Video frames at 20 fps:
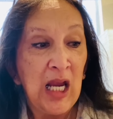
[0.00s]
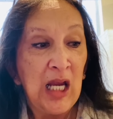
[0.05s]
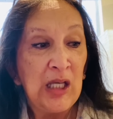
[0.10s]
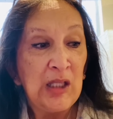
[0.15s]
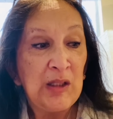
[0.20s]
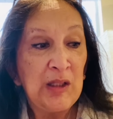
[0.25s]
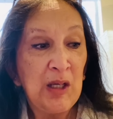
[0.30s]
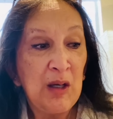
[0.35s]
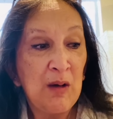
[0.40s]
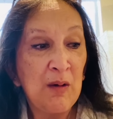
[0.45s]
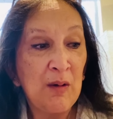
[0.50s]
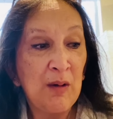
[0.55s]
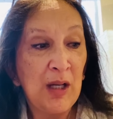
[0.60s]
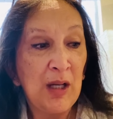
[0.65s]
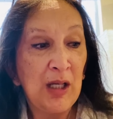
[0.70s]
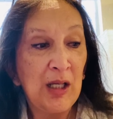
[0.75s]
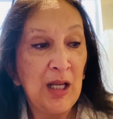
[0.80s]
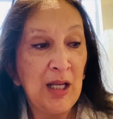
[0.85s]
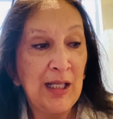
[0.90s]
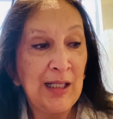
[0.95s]
So
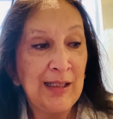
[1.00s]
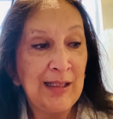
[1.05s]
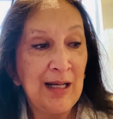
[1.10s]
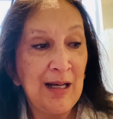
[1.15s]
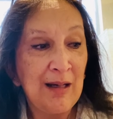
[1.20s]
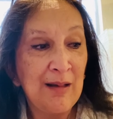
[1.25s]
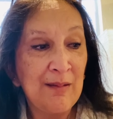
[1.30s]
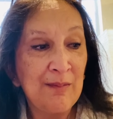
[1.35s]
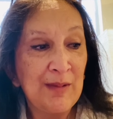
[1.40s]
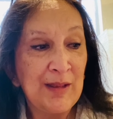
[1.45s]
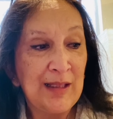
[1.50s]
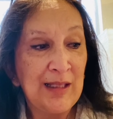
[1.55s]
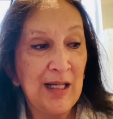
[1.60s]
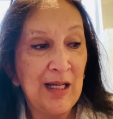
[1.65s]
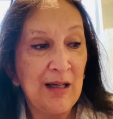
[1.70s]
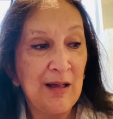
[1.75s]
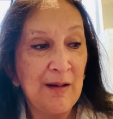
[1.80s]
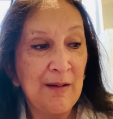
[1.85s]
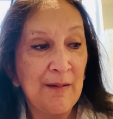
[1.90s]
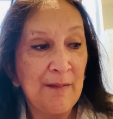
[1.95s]
a lot of times
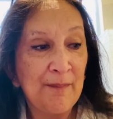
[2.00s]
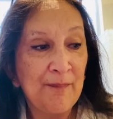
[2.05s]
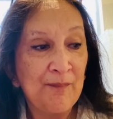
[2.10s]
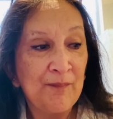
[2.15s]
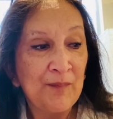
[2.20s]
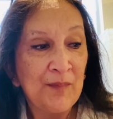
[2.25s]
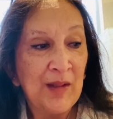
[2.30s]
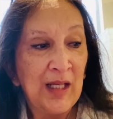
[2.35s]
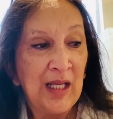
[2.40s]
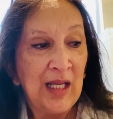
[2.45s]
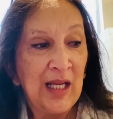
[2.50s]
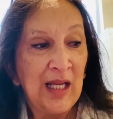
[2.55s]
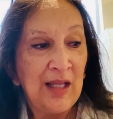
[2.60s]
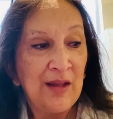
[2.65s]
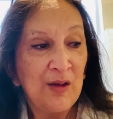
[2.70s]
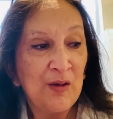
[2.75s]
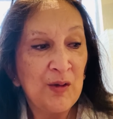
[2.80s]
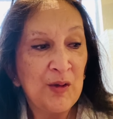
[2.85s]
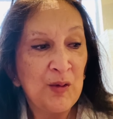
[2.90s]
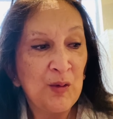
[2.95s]

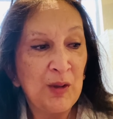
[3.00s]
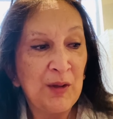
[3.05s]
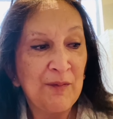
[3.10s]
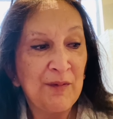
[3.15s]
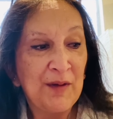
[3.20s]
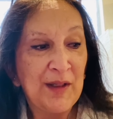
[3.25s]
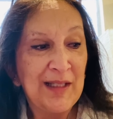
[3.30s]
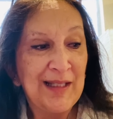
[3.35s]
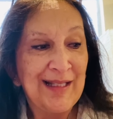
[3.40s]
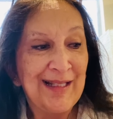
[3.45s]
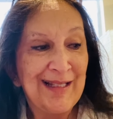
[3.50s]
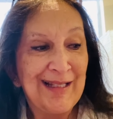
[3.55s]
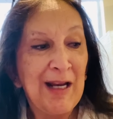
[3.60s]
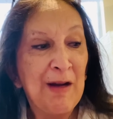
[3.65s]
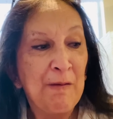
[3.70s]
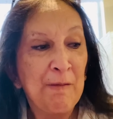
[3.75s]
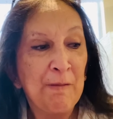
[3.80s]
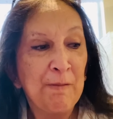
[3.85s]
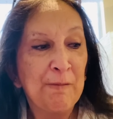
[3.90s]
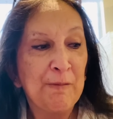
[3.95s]
there's sort of a
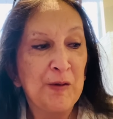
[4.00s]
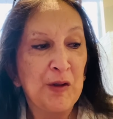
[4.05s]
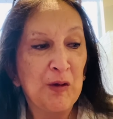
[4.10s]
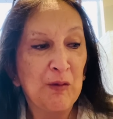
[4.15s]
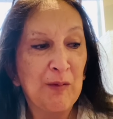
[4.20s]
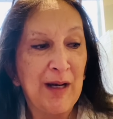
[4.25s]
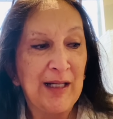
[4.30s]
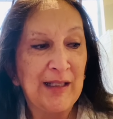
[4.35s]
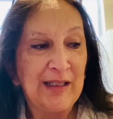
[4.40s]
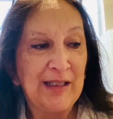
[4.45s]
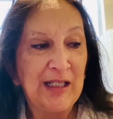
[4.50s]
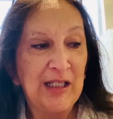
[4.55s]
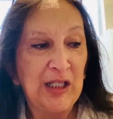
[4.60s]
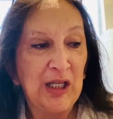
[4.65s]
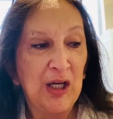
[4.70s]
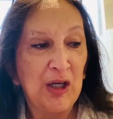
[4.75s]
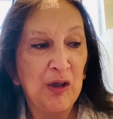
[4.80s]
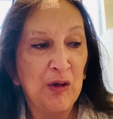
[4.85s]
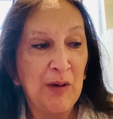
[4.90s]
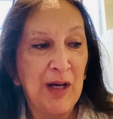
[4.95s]
self-directed
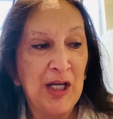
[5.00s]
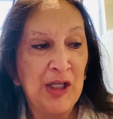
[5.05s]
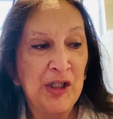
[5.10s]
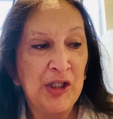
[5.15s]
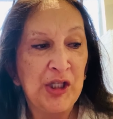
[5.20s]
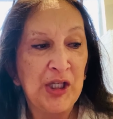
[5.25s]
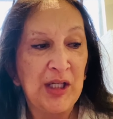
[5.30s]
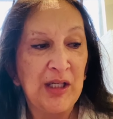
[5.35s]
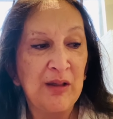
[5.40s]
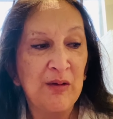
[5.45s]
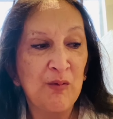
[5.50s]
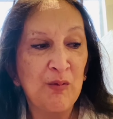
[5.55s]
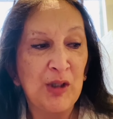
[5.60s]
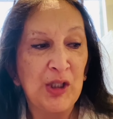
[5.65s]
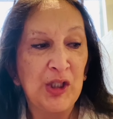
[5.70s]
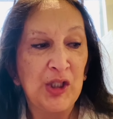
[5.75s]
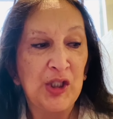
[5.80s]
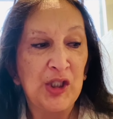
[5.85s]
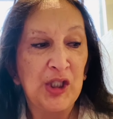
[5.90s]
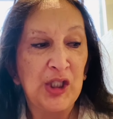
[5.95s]
aggression,
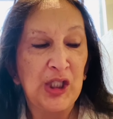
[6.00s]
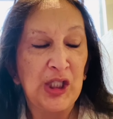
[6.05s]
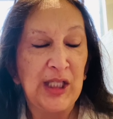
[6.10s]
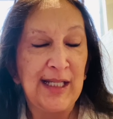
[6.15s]
which